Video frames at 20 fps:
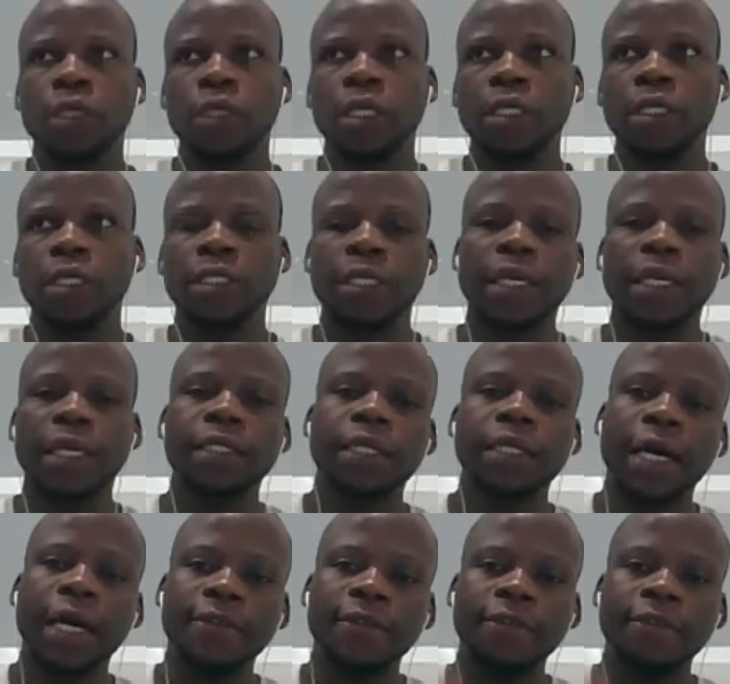an extent,
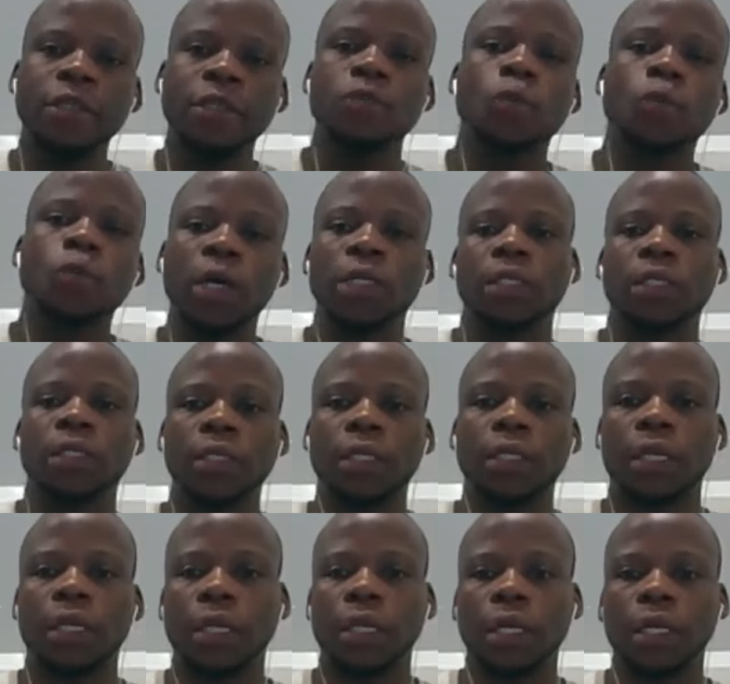I even went
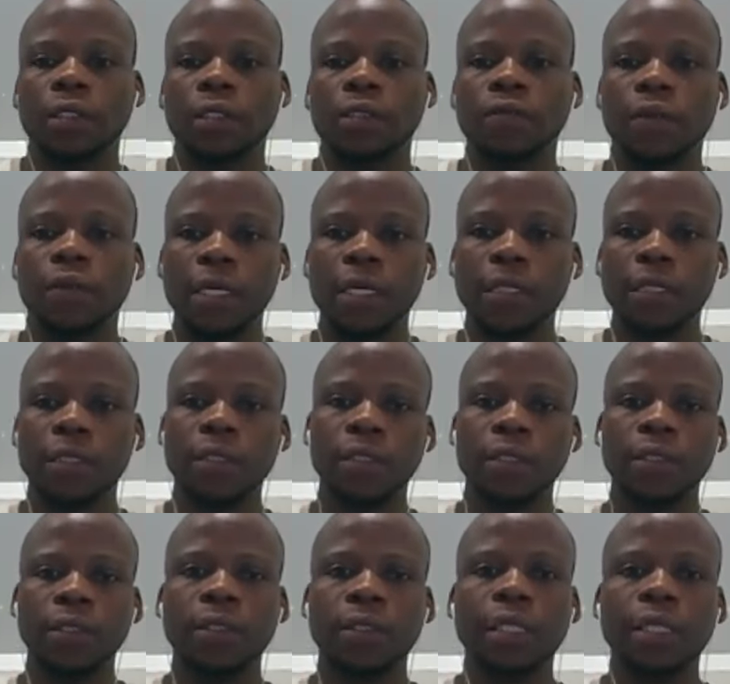as far
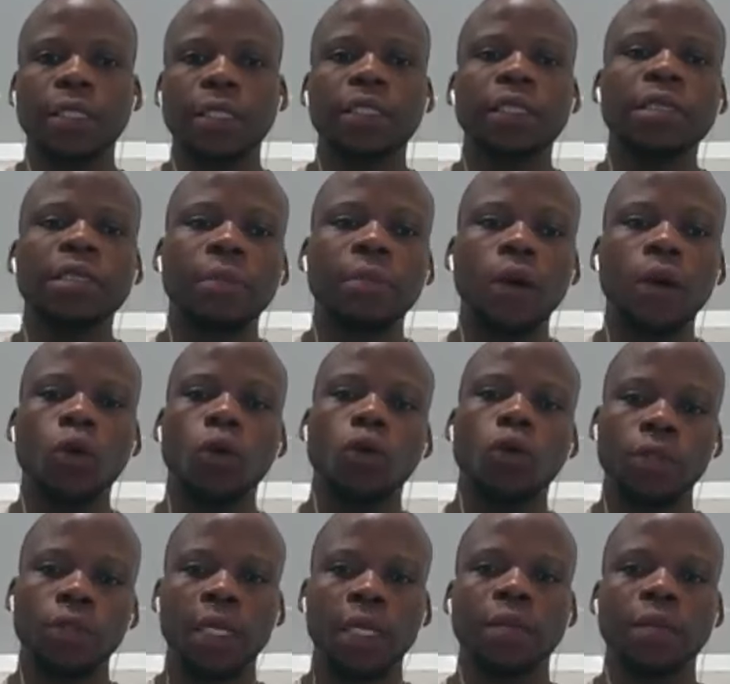as starting my
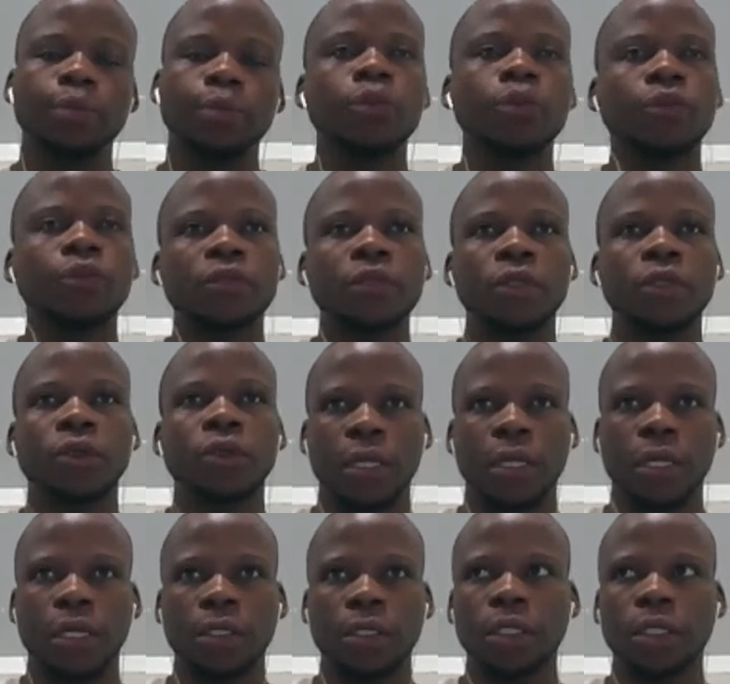own nonprofit
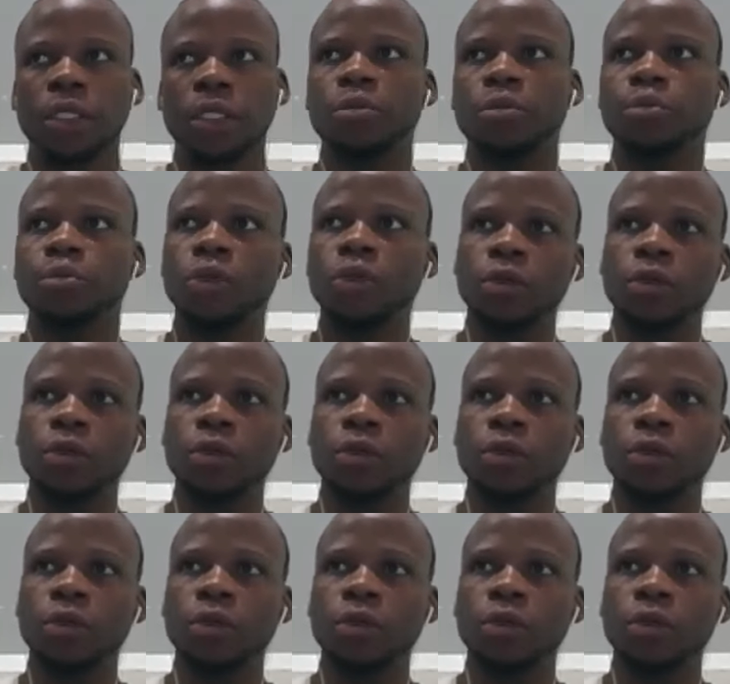organization